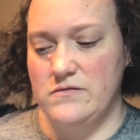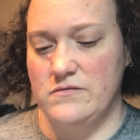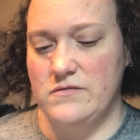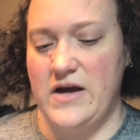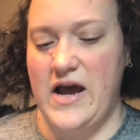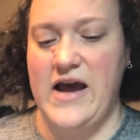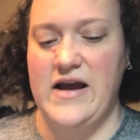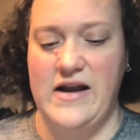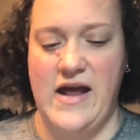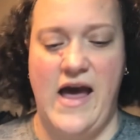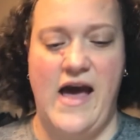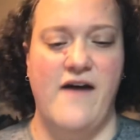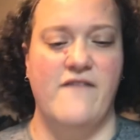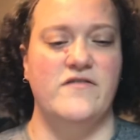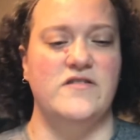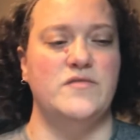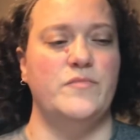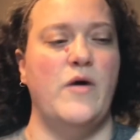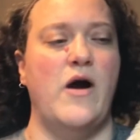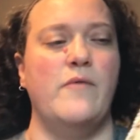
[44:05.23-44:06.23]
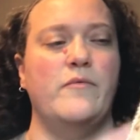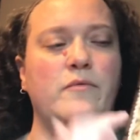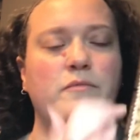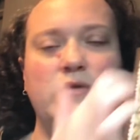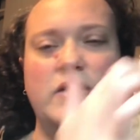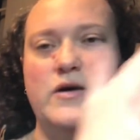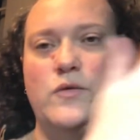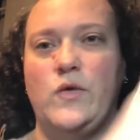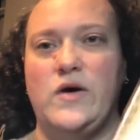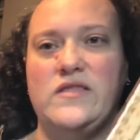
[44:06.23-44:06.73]
8.5 is
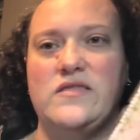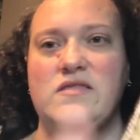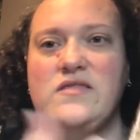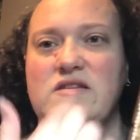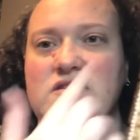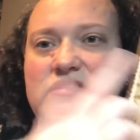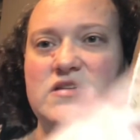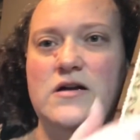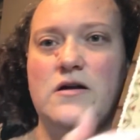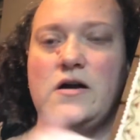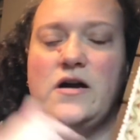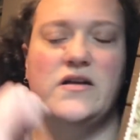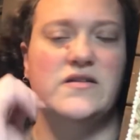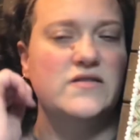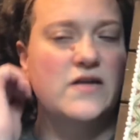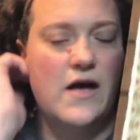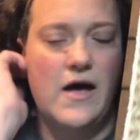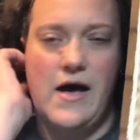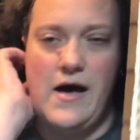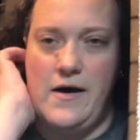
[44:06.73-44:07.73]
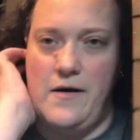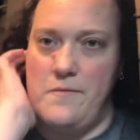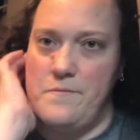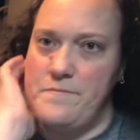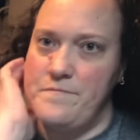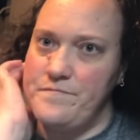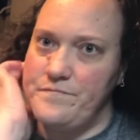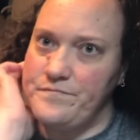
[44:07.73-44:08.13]
probably what the center is. 10